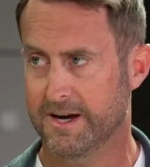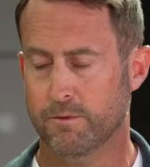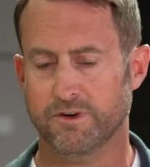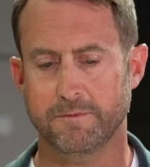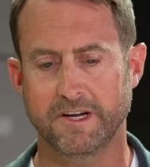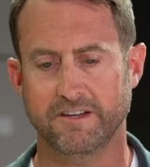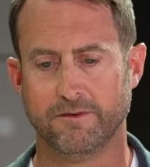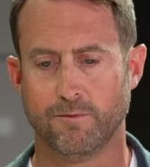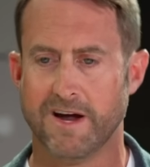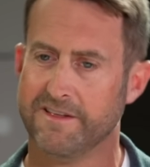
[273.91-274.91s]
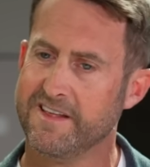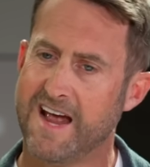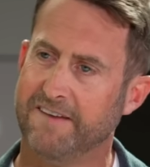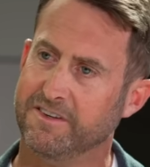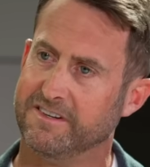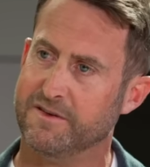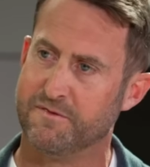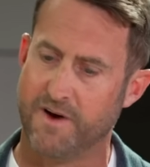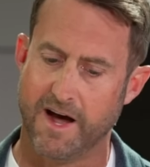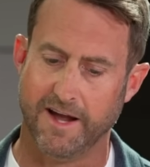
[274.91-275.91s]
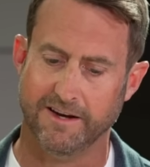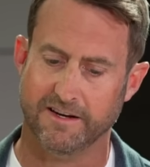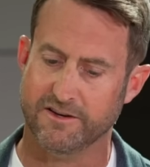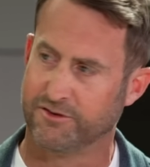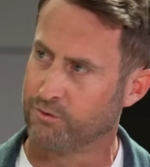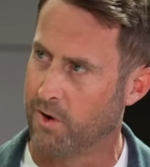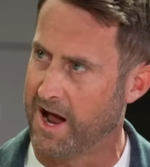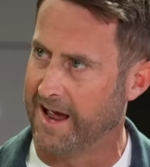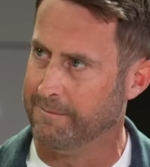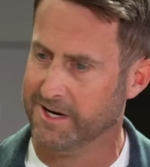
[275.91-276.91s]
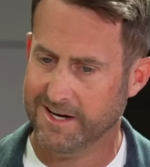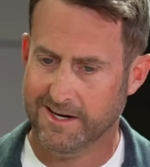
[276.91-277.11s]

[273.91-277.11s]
which means rather than having to define and describe